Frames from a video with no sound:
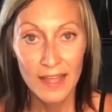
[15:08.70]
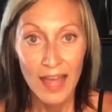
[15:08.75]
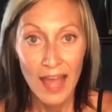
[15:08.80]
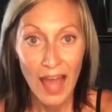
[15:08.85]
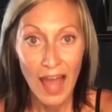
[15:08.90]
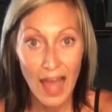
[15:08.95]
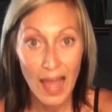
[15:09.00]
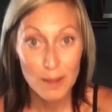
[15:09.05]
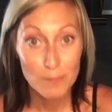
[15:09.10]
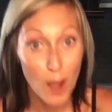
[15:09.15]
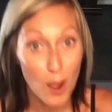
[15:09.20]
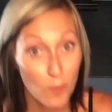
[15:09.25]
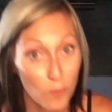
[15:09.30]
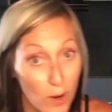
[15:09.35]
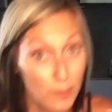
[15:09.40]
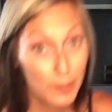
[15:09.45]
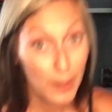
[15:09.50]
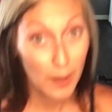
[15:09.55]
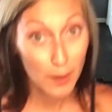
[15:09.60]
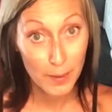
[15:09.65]
I bought one
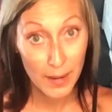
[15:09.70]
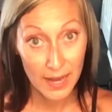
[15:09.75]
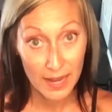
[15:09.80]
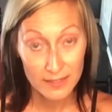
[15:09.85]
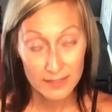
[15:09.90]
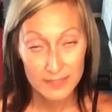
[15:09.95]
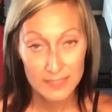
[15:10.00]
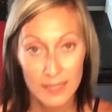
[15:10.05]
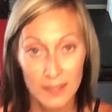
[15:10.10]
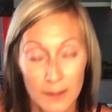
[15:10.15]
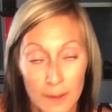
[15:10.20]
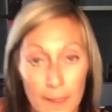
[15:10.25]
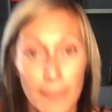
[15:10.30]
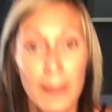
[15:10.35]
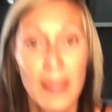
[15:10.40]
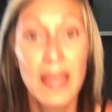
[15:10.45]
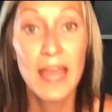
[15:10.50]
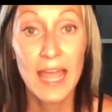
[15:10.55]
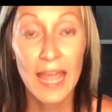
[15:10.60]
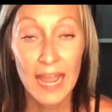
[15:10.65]
pair of pants,
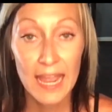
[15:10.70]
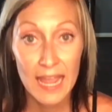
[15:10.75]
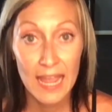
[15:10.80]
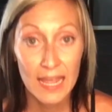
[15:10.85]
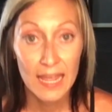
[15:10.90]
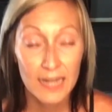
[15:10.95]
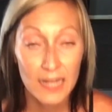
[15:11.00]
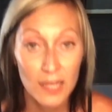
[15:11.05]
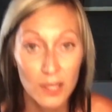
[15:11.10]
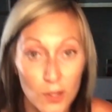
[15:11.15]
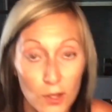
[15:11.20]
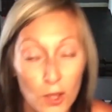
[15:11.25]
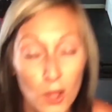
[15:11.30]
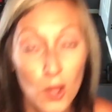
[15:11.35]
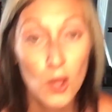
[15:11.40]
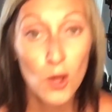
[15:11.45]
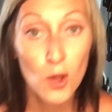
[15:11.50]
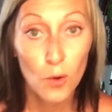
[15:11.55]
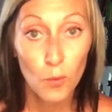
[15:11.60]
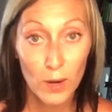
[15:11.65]
and
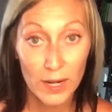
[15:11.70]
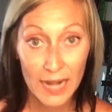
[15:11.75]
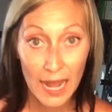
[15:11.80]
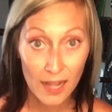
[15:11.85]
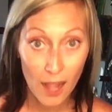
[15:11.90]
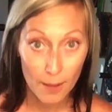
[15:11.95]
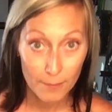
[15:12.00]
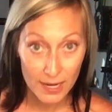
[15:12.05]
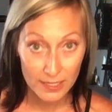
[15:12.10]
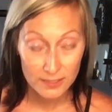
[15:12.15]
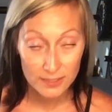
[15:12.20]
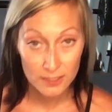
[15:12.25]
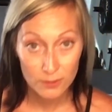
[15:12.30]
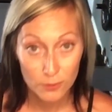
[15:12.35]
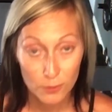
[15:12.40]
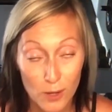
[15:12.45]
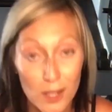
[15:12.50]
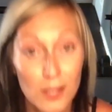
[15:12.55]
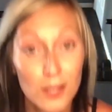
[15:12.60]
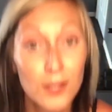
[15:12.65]
when I got back to
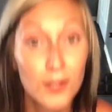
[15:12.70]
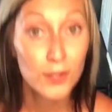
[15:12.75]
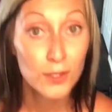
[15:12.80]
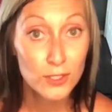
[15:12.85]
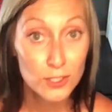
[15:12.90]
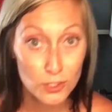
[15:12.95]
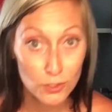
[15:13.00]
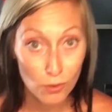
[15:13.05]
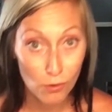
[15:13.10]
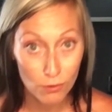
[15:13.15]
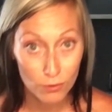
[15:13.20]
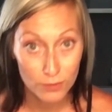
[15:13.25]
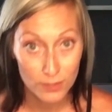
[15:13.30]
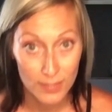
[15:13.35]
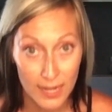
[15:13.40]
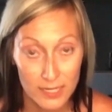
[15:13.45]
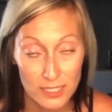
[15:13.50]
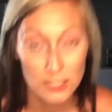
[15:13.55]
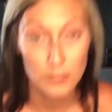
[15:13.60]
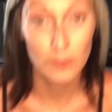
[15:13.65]
school the next